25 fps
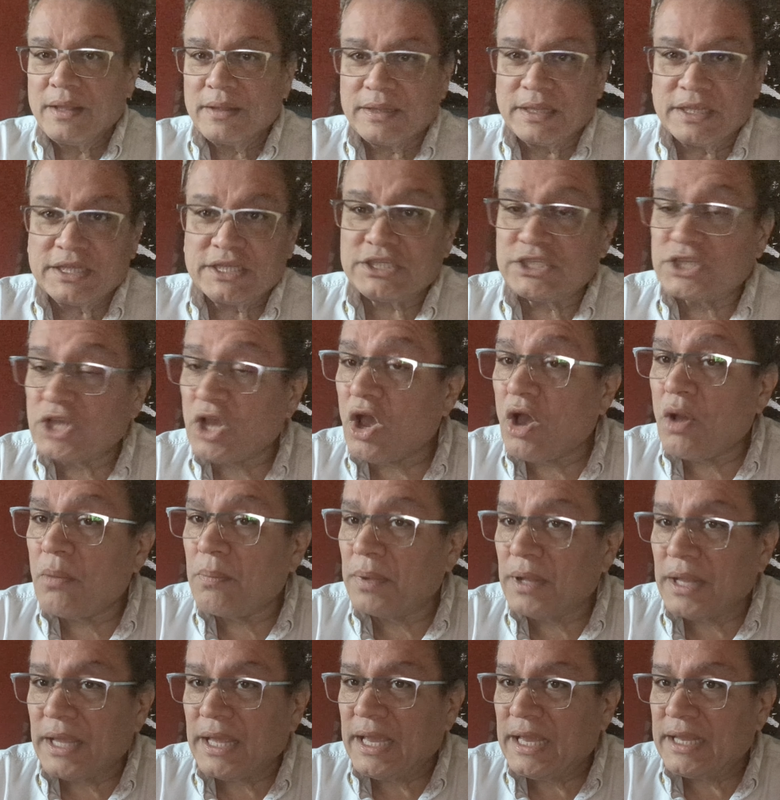The saw
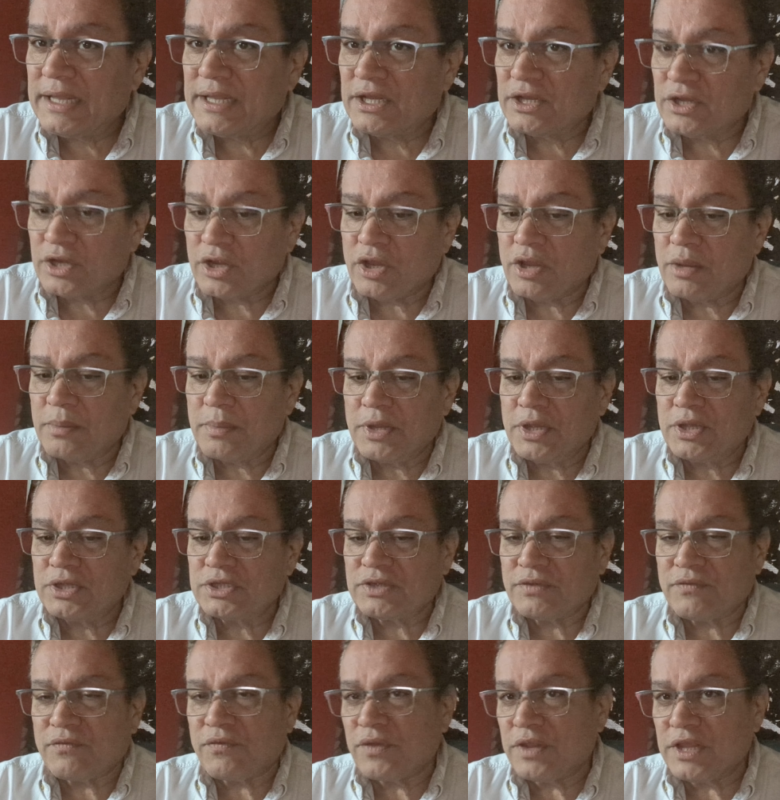blade that you're going to be
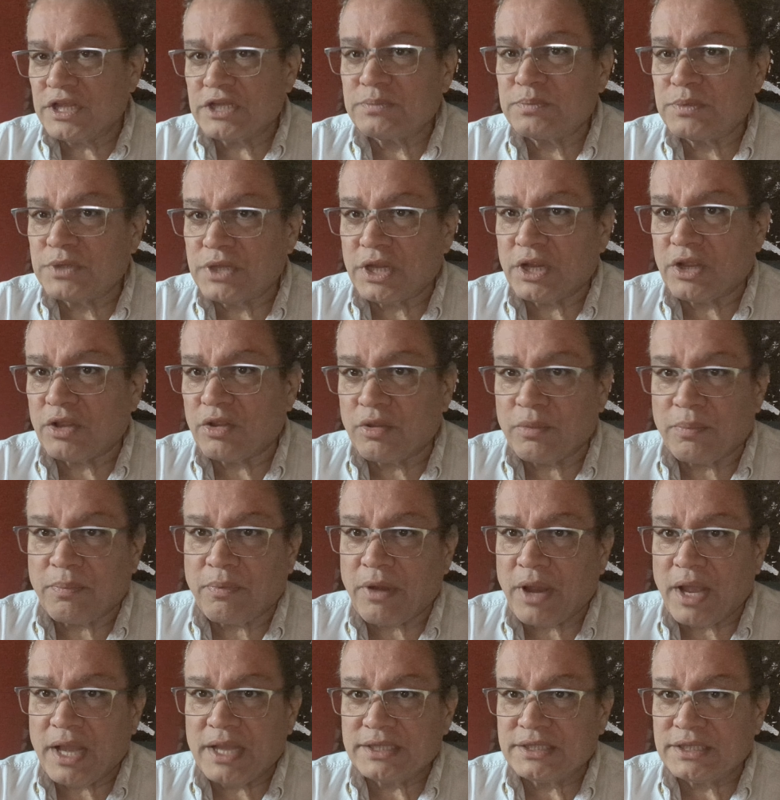using for this particular
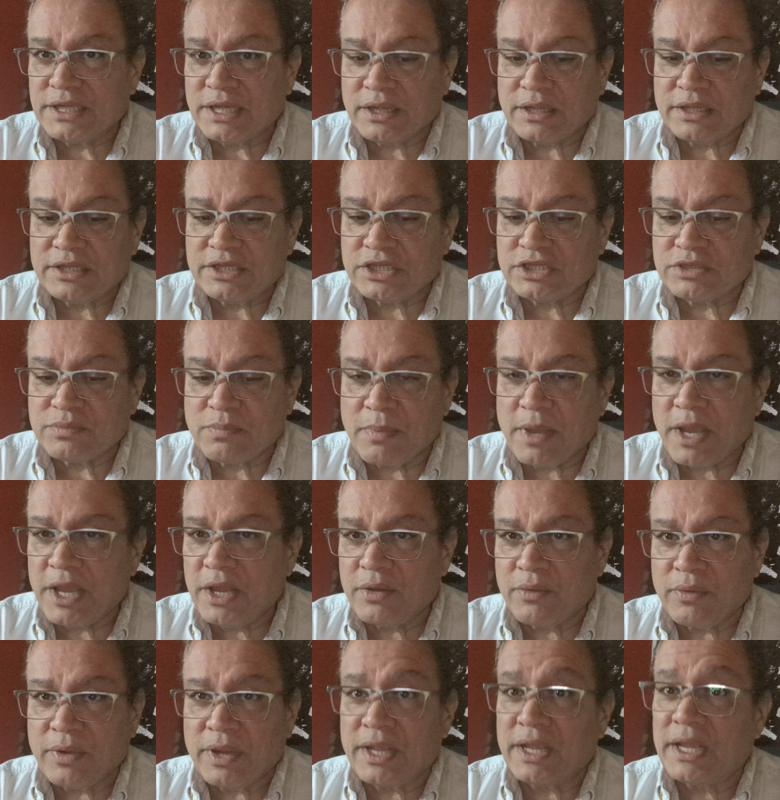project, just
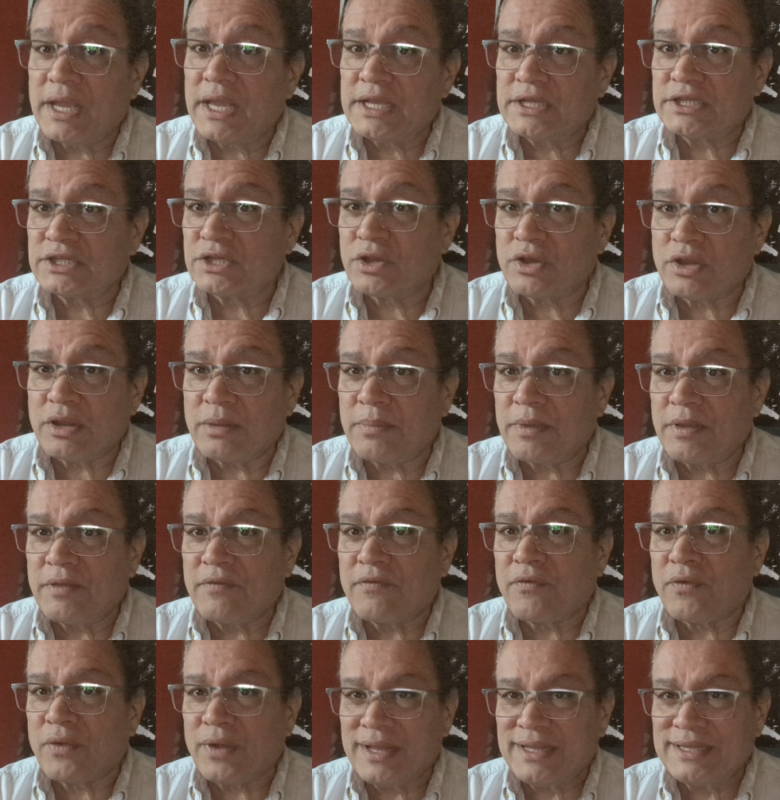mitering, is going to be
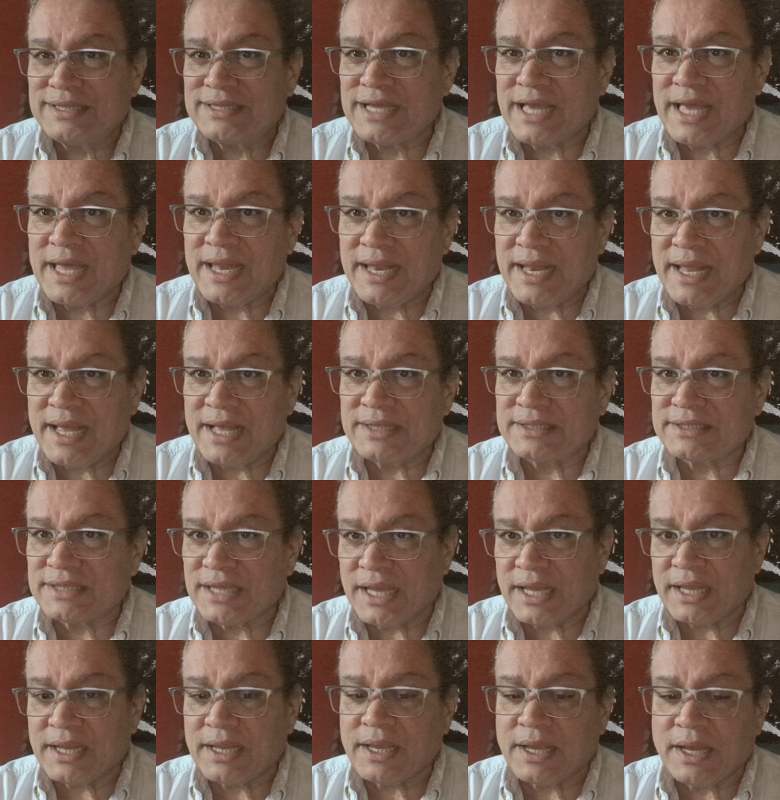for inside and
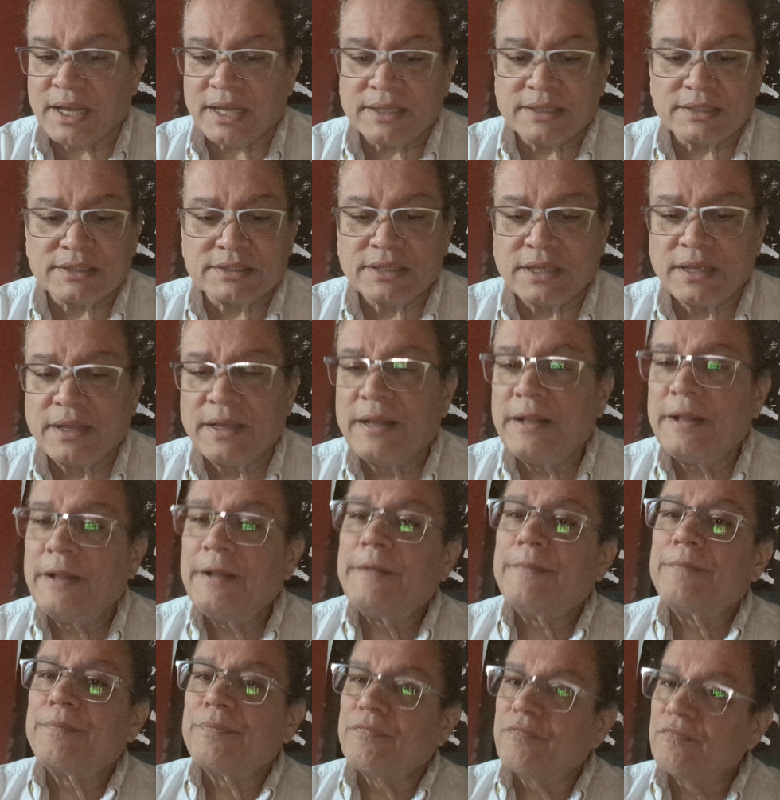outside cuts.
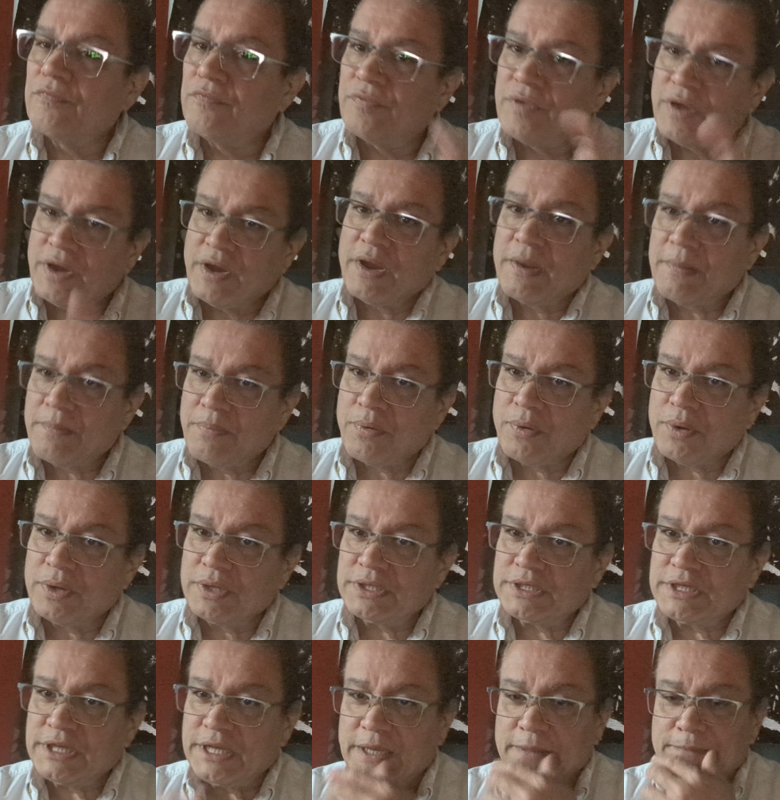Very
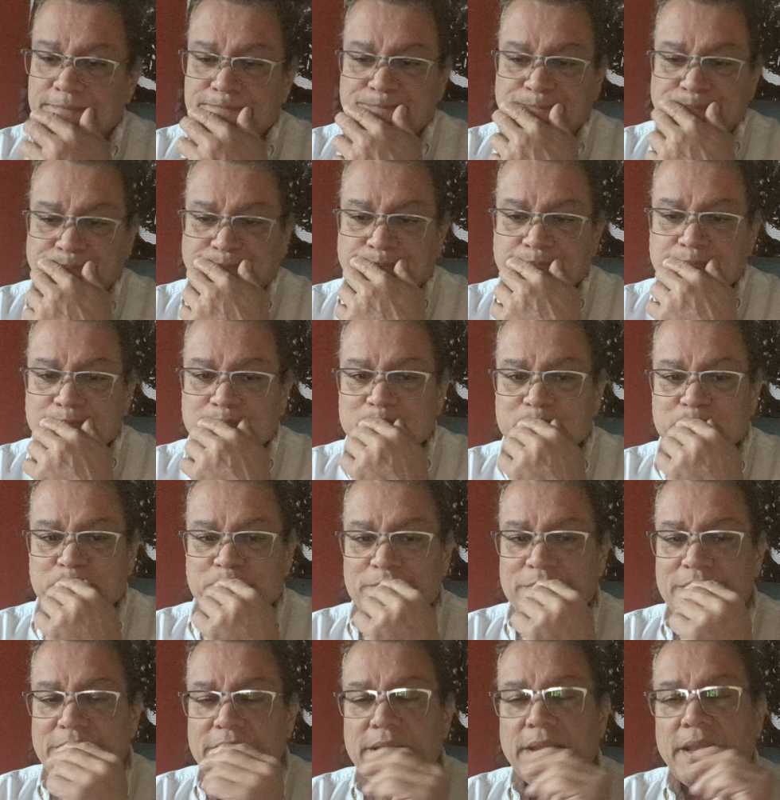important tip.
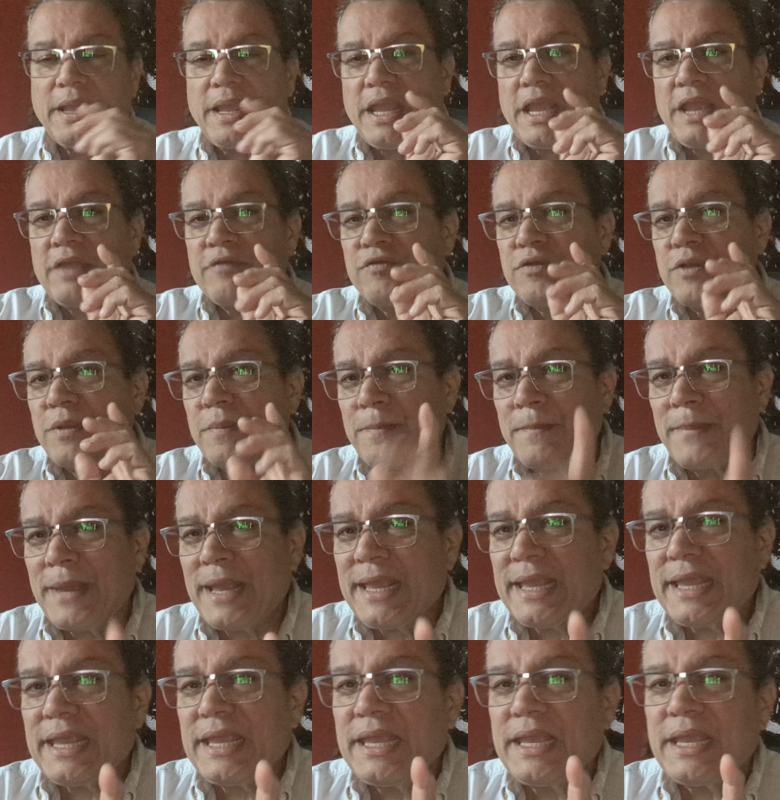If you're
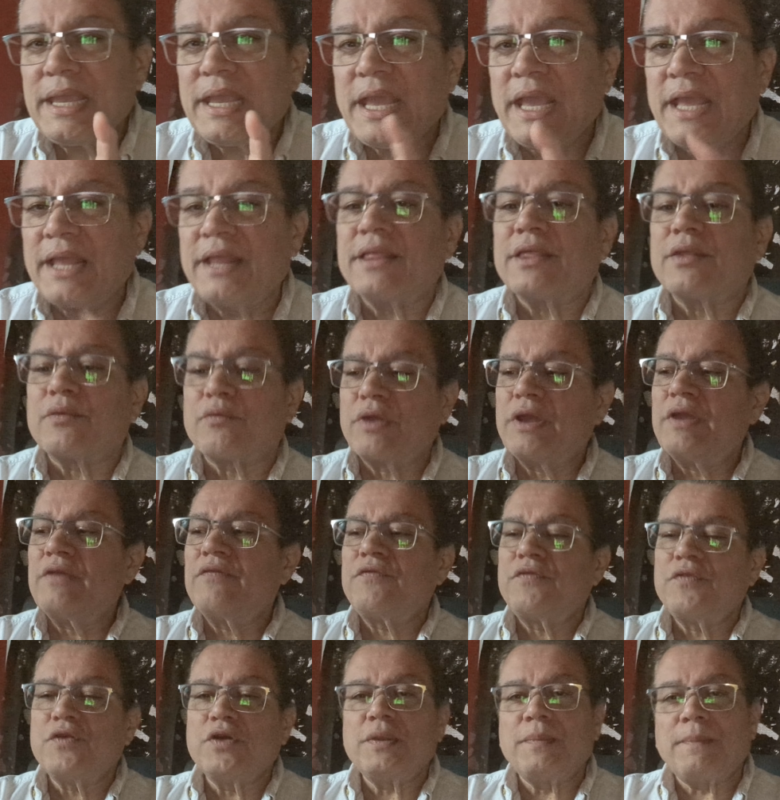making a
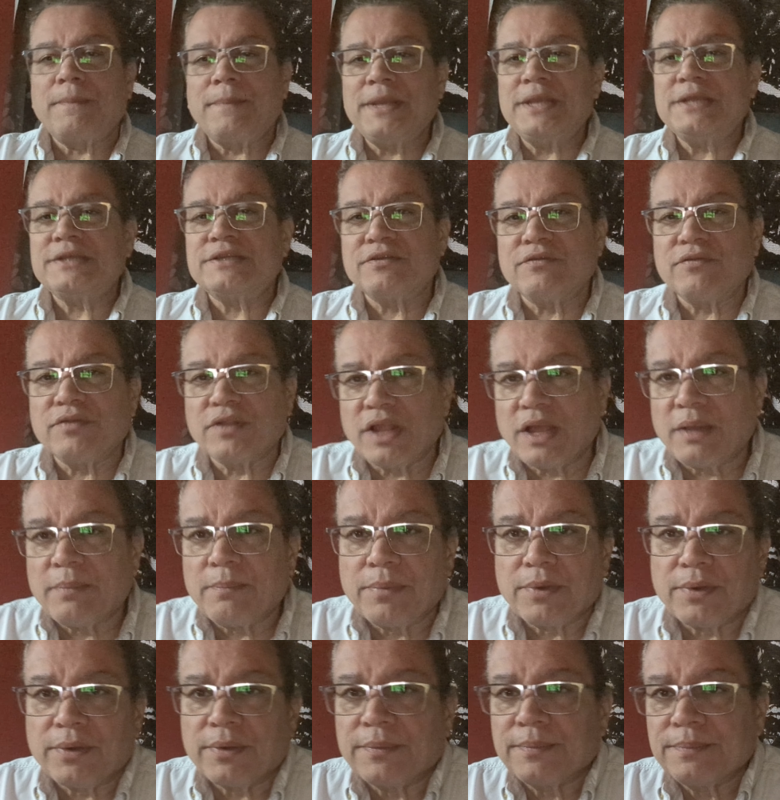3-foot piece of
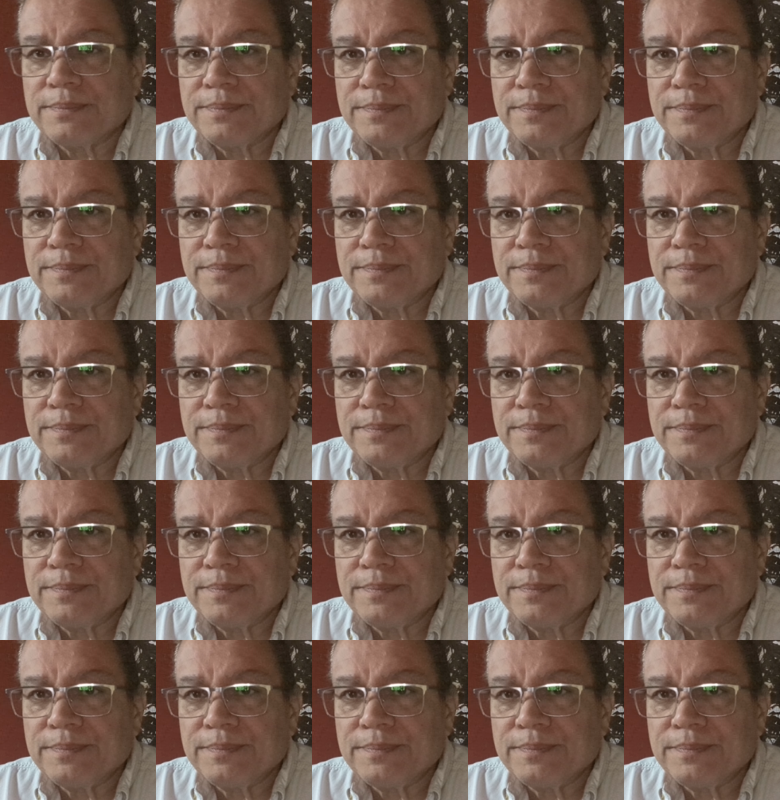lumber